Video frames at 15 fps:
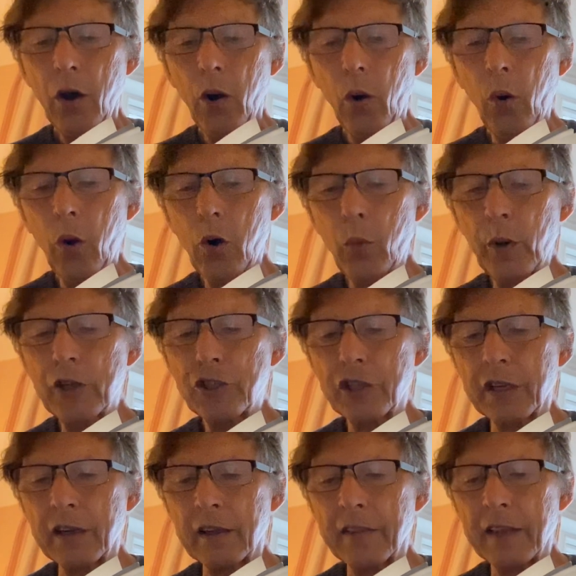all
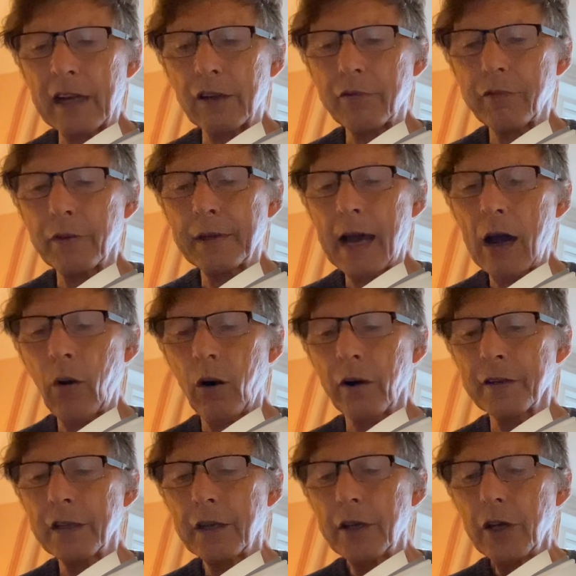wishing that from now
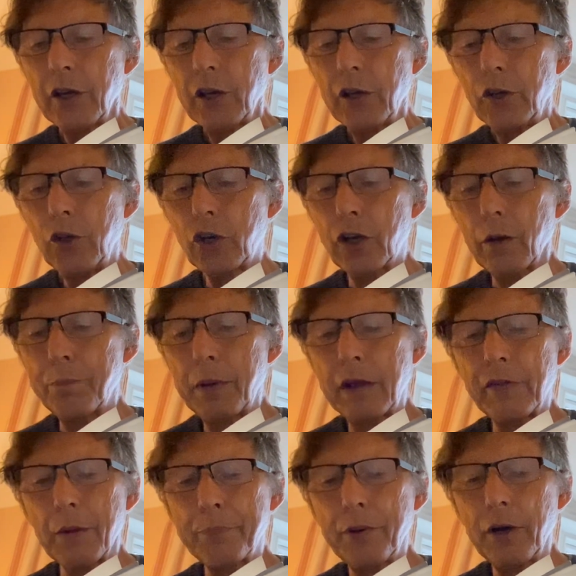on you could be
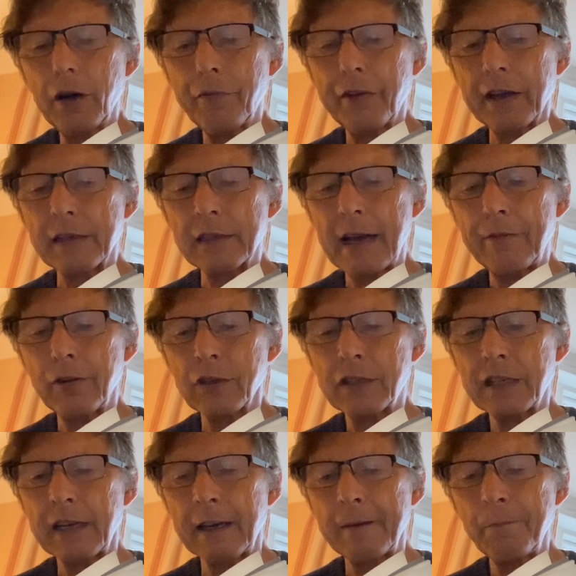the perfect
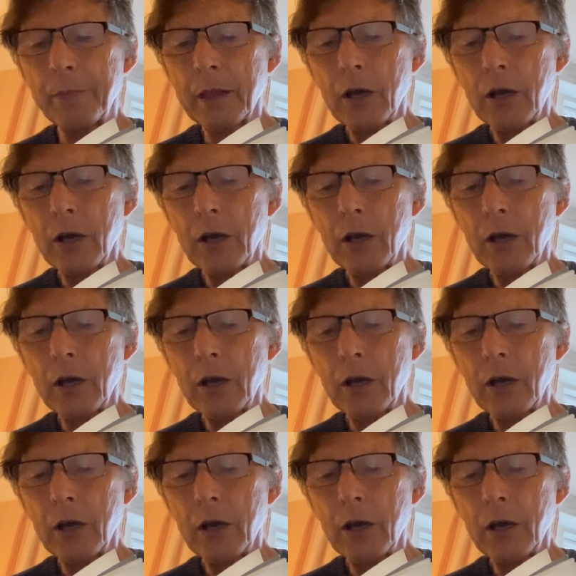devotee